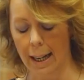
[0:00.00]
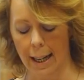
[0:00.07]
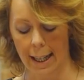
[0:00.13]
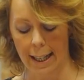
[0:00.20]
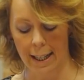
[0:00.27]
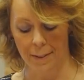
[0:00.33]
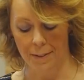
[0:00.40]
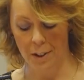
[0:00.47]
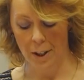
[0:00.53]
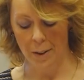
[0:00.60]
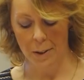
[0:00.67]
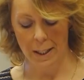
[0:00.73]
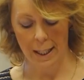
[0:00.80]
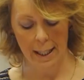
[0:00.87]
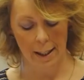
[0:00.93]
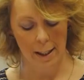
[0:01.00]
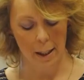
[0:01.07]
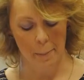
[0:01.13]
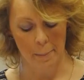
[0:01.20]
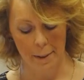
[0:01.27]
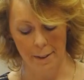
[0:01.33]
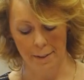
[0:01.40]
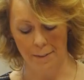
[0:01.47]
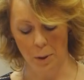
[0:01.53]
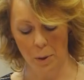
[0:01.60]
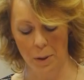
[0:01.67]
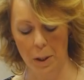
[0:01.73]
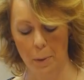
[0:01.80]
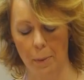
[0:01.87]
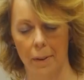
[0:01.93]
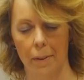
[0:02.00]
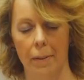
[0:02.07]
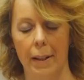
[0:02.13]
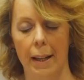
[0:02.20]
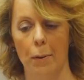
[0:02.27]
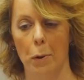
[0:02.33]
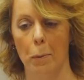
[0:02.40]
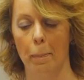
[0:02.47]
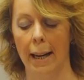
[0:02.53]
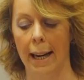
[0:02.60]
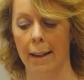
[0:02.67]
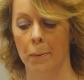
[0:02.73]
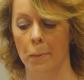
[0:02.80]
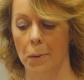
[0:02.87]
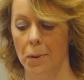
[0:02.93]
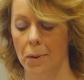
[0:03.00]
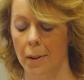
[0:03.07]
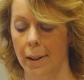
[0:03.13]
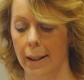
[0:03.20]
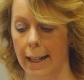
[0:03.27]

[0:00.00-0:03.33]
I'll have total income of £41,000,